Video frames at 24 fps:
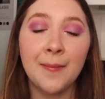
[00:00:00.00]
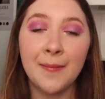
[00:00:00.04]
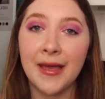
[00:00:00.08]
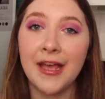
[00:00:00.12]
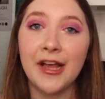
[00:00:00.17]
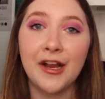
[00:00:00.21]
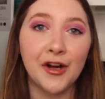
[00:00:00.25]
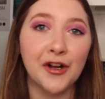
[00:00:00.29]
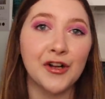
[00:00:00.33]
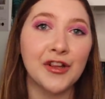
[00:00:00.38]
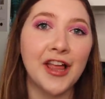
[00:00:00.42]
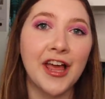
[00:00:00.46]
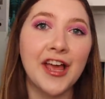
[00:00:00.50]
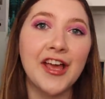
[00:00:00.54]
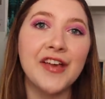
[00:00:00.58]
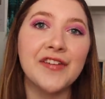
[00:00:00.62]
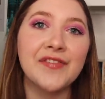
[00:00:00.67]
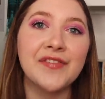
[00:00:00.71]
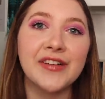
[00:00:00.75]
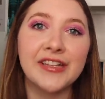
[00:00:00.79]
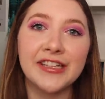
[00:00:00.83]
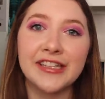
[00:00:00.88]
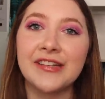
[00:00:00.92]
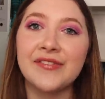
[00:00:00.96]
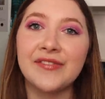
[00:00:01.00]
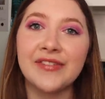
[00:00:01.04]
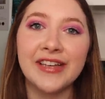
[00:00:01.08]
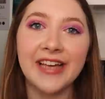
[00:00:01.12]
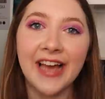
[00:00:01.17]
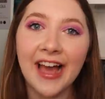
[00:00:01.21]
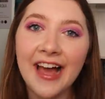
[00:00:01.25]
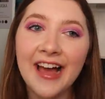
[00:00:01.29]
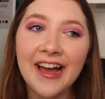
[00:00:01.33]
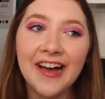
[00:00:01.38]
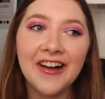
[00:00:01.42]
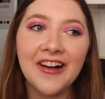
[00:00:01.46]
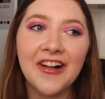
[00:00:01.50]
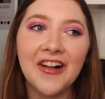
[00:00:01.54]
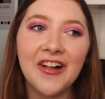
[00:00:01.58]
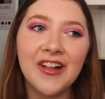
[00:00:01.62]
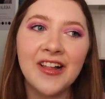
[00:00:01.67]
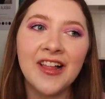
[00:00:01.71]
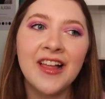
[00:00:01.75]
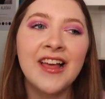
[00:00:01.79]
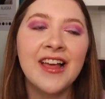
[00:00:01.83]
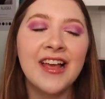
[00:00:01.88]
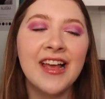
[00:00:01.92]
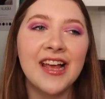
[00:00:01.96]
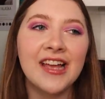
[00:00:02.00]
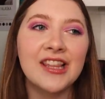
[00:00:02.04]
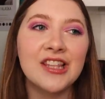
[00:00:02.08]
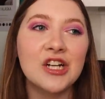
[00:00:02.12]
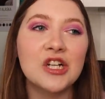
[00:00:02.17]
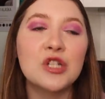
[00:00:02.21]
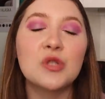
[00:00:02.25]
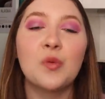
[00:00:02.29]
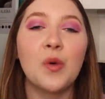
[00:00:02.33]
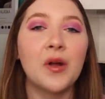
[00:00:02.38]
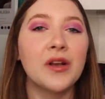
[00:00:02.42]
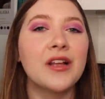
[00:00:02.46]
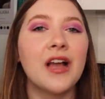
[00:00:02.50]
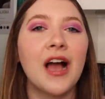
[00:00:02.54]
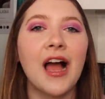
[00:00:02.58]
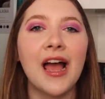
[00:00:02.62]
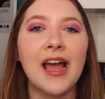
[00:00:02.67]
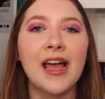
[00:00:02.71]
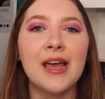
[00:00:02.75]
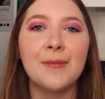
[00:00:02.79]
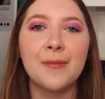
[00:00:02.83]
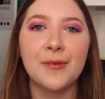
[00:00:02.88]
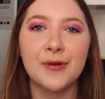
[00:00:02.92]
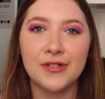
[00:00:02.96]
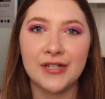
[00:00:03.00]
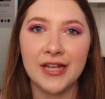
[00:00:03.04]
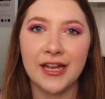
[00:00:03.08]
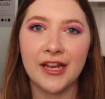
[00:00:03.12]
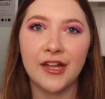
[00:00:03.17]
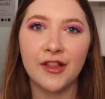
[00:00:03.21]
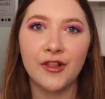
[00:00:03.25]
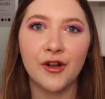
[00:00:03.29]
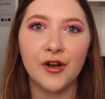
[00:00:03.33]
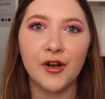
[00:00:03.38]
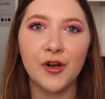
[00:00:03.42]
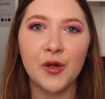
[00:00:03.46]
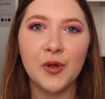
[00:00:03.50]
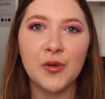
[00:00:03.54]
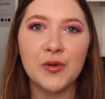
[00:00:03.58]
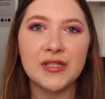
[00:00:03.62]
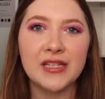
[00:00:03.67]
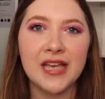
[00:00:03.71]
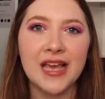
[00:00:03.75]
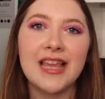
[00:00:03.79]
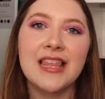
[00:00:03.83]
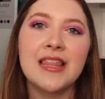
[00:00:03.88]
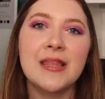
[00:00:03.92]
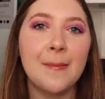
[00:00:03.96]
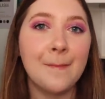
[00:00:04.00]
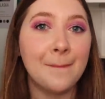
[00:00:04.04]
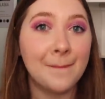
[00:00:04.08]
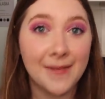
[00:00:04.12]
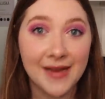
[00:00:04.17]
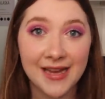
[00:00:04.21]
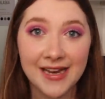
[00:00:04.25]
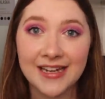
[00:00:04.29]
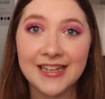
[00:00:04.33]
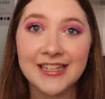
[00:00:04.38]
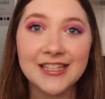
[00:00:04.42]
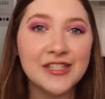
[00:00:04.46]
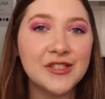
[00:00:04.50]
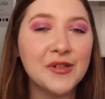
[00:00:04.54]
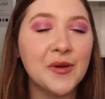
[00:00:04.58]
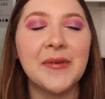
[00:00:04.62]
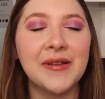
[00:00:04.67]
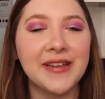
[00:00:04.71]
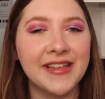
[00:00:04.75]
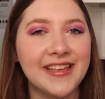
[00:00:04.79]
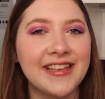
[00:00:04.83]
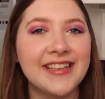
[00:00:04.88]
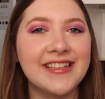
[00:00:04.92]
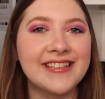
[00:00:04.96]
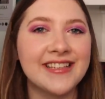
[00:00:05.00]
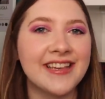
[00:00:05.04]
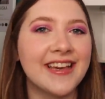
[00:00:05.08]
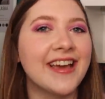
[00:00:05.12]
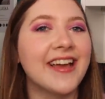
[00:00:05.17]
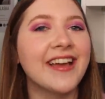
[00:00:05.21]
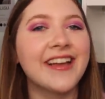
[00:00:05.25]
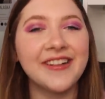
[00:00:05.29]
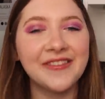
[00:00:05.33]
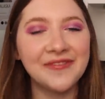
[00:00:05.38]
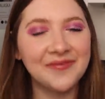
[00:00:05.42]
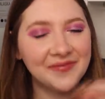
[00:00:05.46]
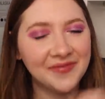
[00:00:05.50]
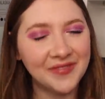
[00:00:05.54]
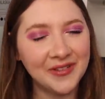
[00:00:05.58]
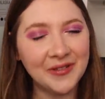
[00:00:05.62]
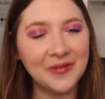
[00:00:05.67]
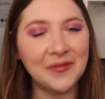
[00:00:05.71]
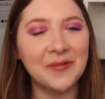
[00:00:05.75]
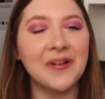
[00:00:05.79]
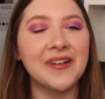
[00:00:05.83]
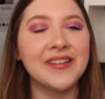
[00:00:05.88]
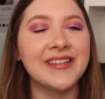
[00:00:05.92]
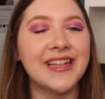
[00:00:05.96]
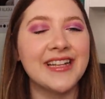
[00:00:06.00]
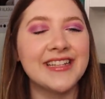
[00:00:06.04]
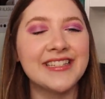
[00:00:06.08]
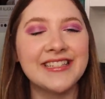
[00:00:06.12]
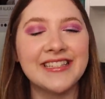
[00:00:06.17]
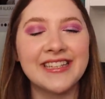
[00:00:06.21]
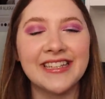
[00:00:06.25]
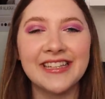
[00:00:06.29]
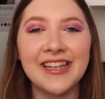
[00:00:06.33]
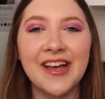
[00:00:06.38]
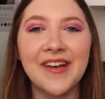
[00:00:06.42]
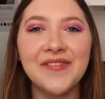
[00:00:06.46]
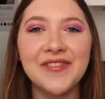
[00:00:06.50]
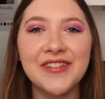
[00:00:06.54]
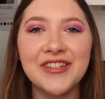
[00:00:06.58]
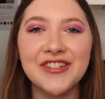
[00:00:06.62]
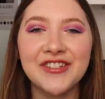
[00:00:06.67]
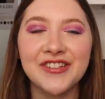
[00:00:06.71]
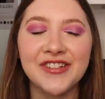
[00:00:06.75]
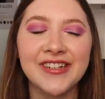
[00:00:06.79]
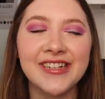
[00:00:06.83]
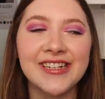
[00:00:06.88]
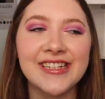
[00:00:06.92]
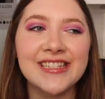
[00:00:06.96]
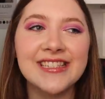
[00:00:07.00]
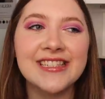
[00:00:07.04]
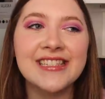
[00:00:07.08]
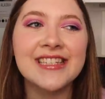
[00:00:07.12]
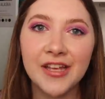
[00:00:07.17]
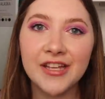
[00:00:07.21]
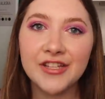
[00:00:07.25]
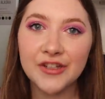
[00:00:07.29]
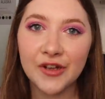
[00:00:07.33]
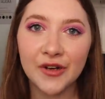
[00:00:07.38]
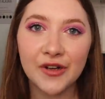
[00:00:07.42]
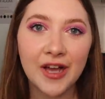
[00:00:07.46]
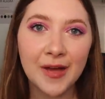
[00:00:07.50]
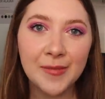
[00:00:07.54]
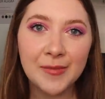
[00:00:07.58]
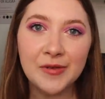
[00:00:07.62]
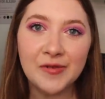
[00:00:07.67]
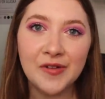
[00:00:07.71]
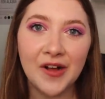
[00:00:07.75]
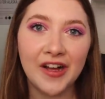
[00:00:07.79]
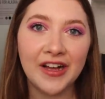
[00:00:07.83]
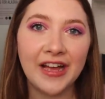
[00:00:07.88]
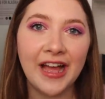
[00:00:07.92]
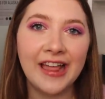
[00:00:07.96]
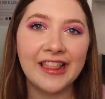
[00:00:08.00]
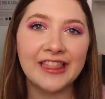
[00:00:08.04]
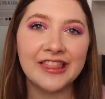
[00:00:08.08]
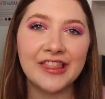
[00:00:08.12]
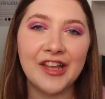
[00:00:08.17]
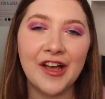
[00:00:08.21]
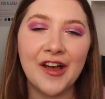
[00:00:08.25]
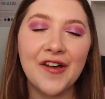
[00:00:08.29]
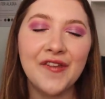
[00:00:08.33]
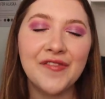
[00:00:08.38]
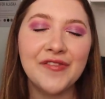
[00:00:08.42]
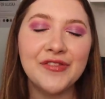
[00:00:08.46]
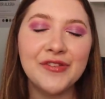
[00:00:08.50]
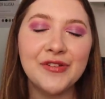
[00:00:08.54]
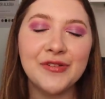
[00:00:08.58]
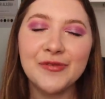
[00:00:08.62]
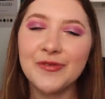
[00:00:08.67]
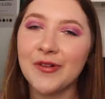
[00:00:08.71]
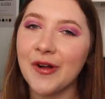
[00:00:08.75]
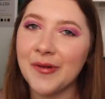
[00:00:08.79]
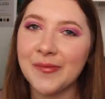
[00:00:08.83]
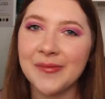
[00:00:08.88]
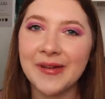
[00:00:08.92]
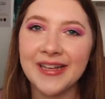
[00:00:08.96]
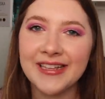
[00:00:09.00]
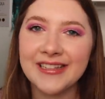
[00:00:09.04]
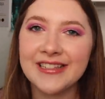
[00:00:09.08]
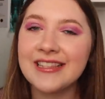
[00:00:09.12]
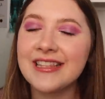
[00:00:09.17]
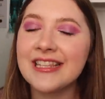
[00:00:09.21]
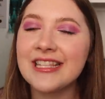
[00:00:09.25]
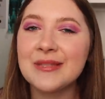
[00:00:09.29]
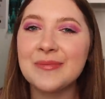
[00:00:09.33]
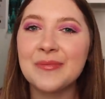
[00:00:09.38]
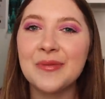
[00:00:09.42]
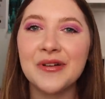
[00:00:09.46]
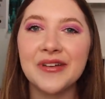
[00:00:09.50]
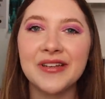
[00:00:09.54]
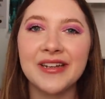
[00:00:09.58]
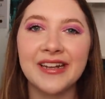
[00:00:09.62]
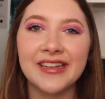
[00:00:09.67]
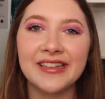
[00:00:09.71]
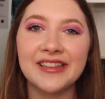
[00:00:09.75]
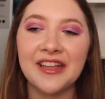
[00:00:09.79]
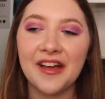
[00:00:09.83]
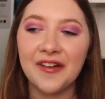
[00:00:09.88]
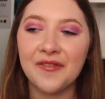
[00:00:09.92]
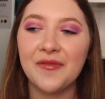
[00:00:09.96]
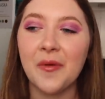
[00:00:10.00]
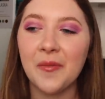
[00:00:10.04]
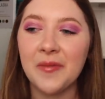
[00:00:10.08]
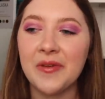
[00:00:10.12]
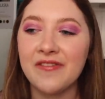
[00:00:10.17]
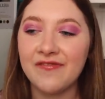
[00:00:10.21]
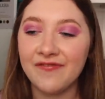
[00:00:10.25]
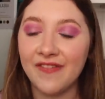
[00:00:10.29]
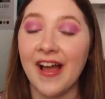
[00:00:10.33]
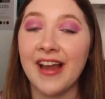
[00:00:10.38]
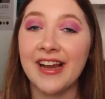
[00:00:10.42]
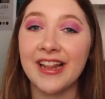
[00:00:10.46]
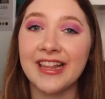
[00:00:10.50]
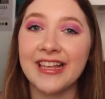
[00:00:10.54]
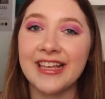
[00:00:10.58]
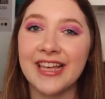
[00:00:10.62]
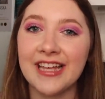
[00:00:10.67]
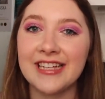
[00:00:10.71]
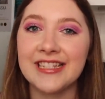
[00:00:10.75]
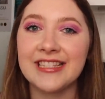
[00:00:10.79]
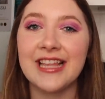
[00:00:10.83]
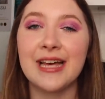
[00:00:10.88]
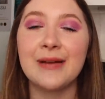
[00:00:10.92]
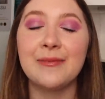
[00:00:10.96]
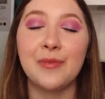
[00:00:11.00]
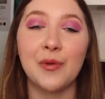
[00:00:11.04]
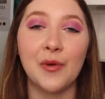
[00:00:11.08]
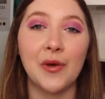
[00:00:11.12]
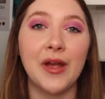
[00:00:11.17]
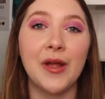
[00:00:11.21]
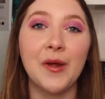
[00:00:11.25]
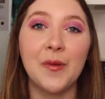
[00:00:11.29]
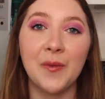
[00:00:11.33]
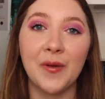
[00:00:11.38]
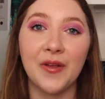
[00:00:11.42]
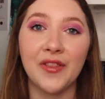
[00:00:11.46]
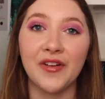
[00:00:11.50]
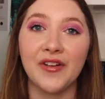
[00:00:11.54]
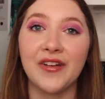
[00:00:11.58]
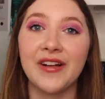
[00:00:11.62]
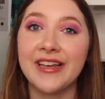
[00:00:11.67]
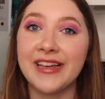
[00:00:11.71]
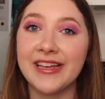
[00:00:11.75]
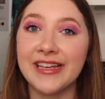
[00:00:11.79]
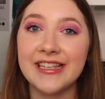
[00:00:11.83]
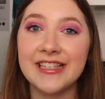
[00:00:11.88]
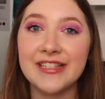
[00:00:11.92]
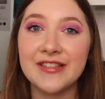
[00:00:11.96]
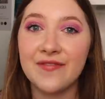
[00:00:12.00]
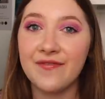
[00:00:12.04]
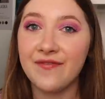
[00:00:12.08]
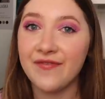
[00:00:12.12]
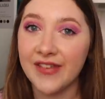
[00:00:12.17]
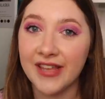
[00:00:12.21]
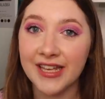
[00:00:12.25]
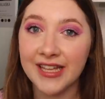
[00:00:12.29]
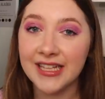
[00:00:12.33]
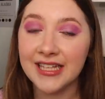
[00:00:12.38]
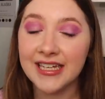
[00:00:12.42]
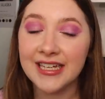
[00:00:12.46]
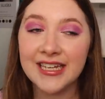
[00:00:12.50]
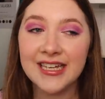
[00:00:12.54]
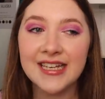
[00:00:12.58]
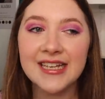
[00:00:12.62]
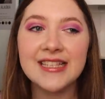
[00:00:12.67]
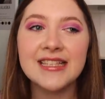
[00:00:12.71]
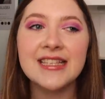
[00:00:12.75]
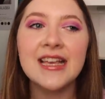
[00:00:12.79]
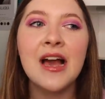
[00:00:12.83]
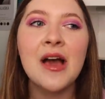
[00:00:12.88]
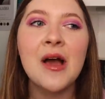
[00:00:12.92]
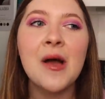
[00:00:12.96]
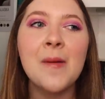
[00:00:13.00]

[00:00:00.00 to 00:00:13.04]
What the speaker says: make her life a living hell. And there's one guy in particular who's like the meanest, but he's like the one that's the love interest. Don't get me wrong, I love the romance in this book, and I love when we finally get to that point where there is feelings,